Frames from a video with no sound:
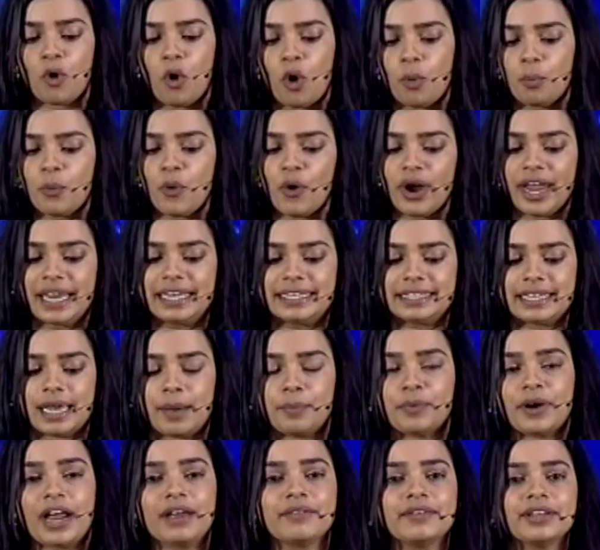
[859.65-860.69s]
from Oppo
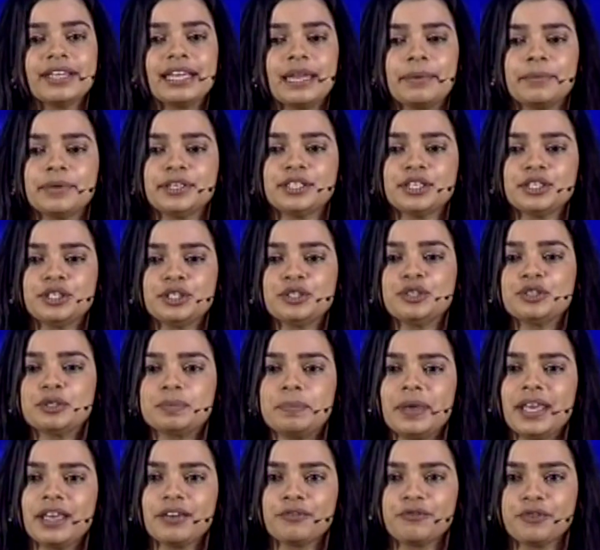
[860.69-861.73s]
India Private Limited
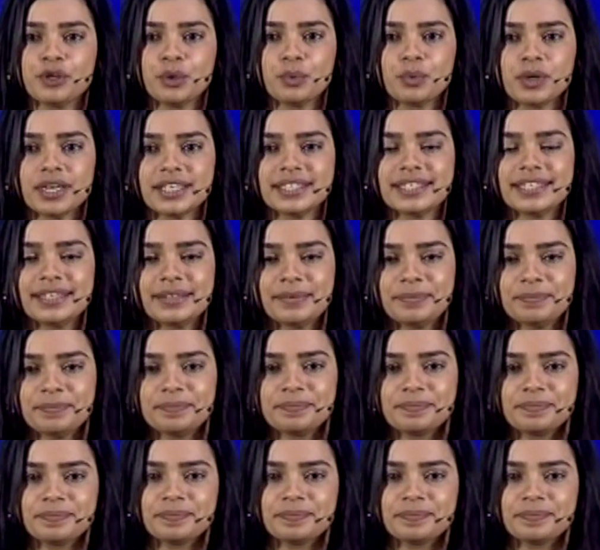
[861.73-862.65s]
to speak a few words.